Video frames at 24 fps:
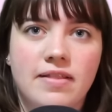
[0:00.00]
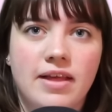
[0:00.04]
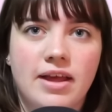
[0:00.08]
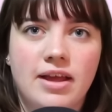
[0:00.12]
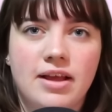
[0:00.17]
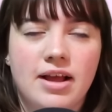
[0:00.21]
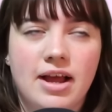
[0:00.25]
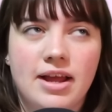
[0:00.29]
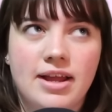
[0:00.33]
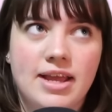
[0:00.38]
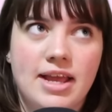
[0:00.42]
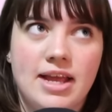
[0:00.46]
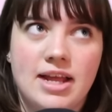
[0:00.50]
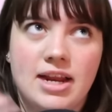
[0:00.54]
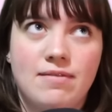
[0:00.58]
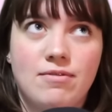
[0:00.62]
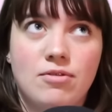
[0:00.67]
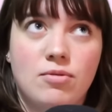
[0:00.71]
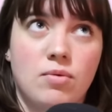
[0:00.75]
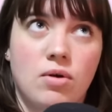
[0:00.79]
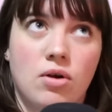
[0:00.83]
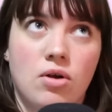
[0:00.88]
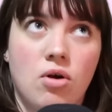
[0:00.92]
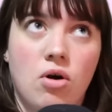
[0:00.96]
like, I can't
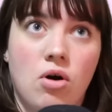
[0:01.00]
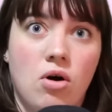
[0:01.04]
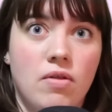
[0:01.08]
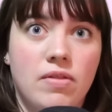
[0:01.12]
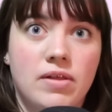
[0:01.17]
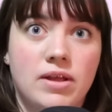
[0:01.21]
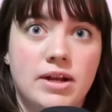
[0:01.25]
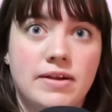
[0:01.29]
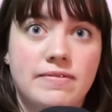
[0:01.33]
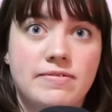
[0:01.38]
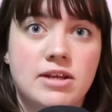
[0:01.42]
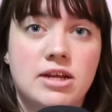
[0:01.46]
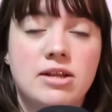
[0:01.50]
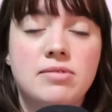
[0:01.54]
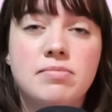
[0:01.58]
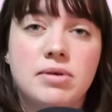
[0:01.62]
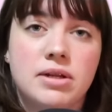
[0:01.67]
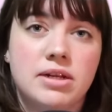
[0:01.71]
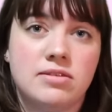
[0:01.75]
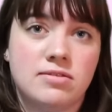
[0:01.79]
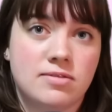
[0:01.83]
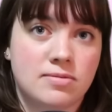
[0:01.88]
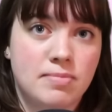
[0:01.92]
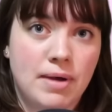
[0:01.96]
even recall that I've done,
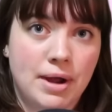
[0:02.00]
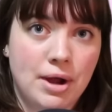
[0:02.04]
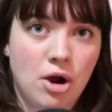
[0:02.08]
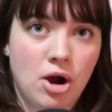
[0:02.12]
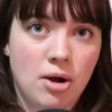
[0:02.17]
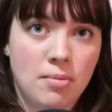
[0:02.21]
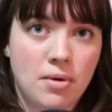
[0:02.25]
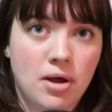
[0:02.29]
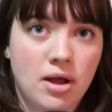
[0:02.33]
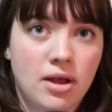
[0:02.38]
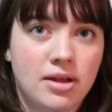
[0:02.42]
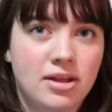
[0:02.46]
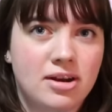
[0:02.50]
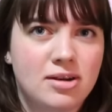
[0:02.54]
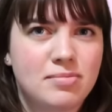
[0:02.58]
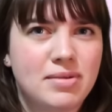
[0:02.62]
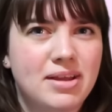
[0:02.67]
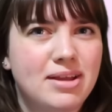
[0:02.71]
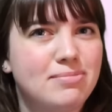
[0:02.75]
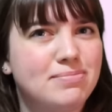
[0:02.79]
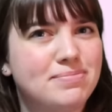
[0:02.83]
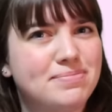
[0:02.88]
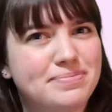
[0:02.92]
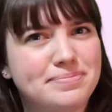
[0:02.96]
but it's my karma. I'm
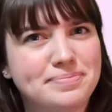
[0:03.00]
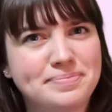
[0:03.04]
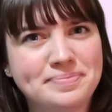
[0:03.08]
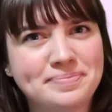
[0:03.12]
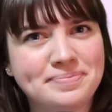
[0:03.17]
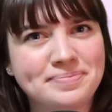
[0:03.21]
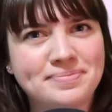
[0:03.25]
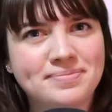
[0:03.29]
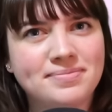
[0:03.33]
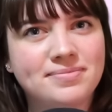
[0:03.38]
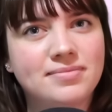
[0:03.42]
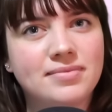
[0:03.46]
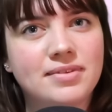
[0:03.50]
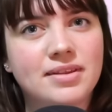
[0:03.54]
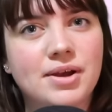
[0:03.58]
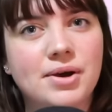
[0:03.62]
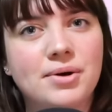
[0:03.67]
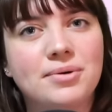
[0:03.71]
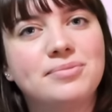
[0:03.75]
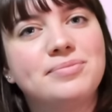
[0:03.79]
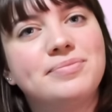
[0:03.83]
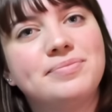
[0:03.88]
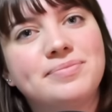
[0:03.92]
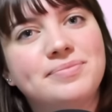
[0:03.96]
like,
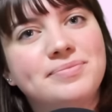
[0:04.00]
no.